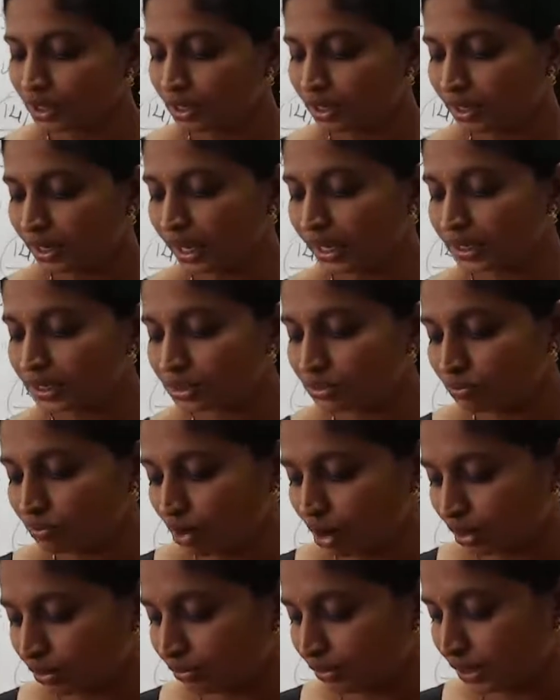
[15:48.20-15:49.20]
Next,
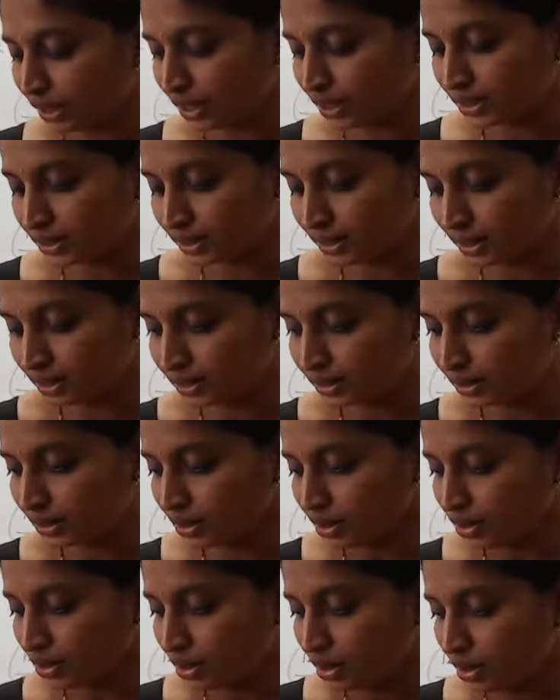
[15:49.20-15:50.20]
what we discussed,
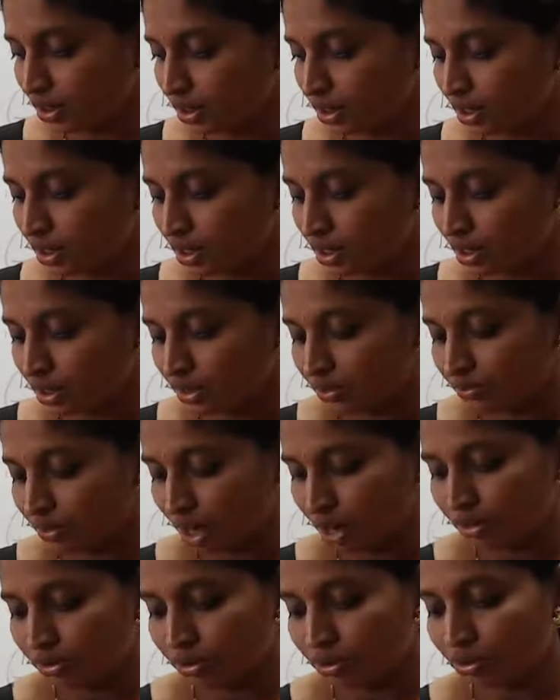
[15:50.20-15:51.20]
we
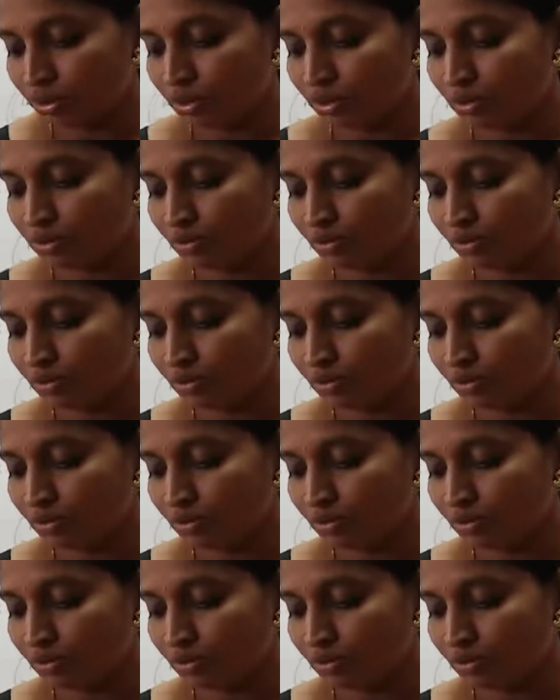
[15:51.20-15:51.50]
have to